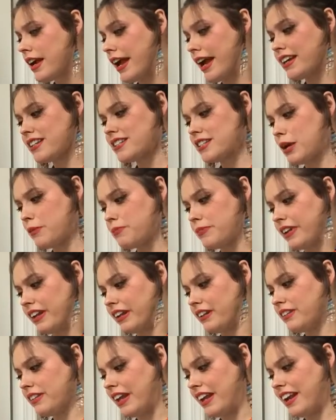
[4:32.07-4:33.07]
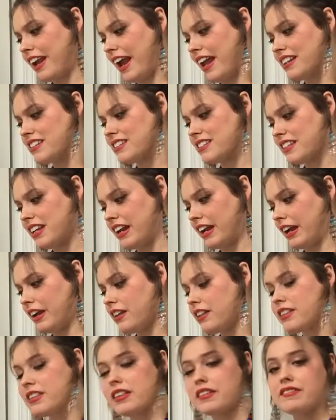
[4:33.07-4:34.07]
excepting they can't
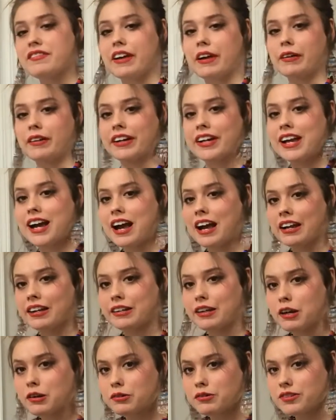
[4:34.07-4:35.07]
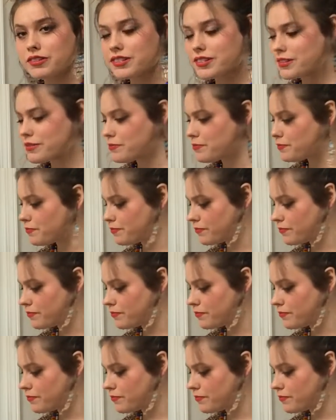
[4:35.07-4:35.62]
sing the very high notes.